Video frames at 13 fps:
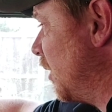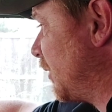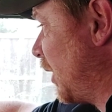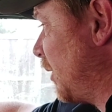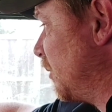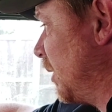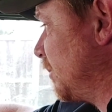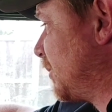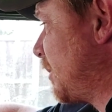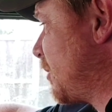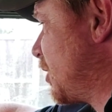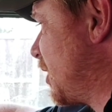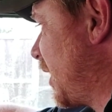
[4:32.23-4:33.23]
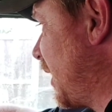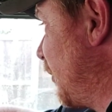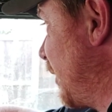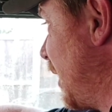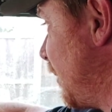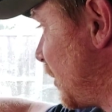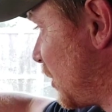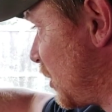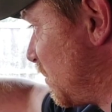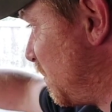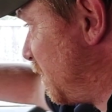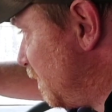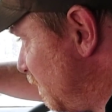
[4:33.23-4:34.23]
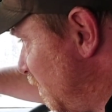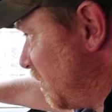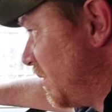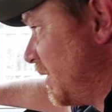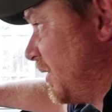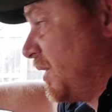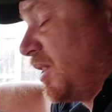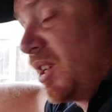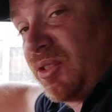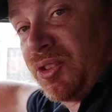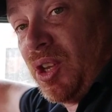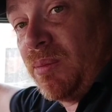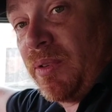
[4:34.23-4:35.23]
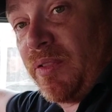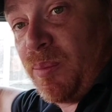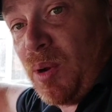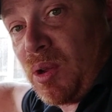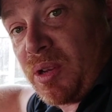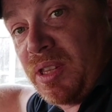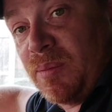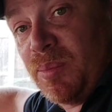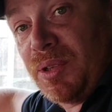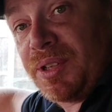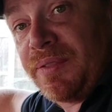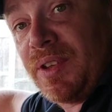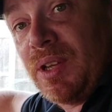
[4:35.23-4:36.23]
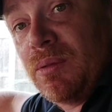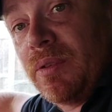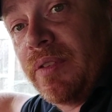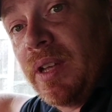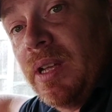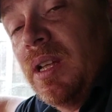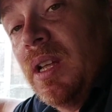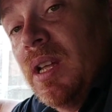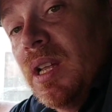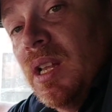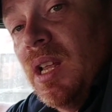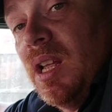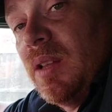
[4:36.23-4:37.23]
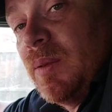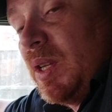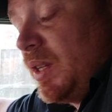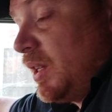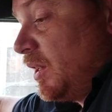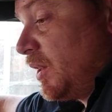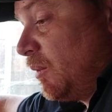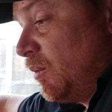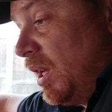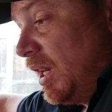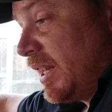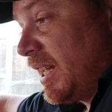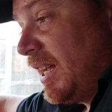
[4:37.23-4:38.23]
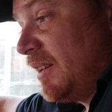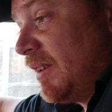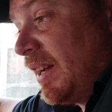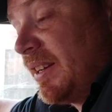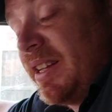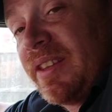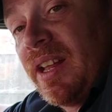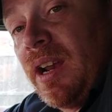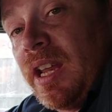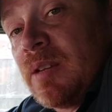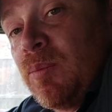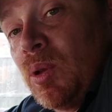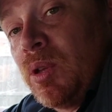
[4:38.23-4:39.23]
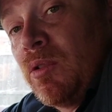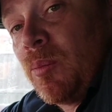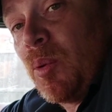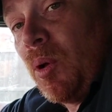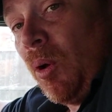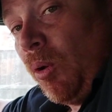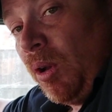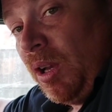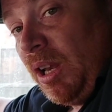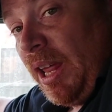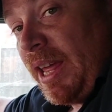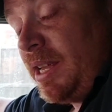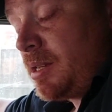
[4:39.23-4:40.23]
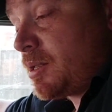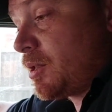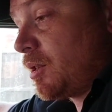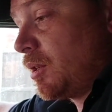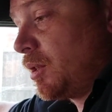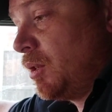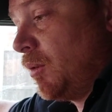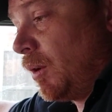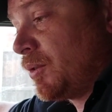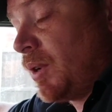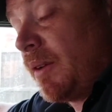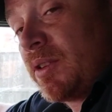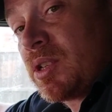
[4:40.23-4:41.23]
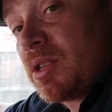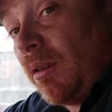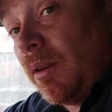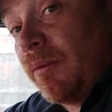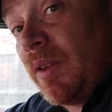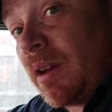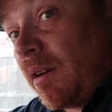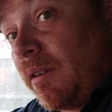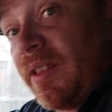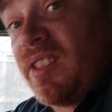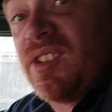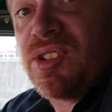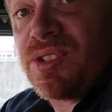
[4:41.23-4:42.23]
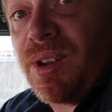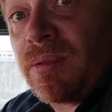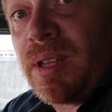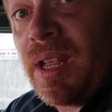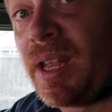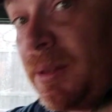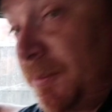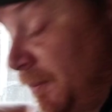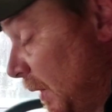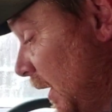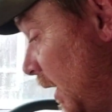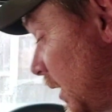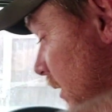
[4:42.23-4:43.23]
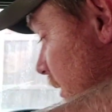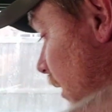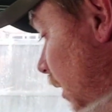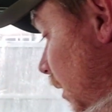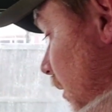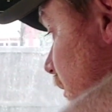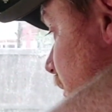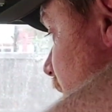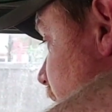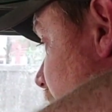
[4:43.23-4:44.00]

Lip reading: Though I'm tempted to take that one out because they'll do me for blocking the bloody view with it. They're really keen around here. They like to pull you up unless you are driving a stolen vehicle, and then they just don't care. So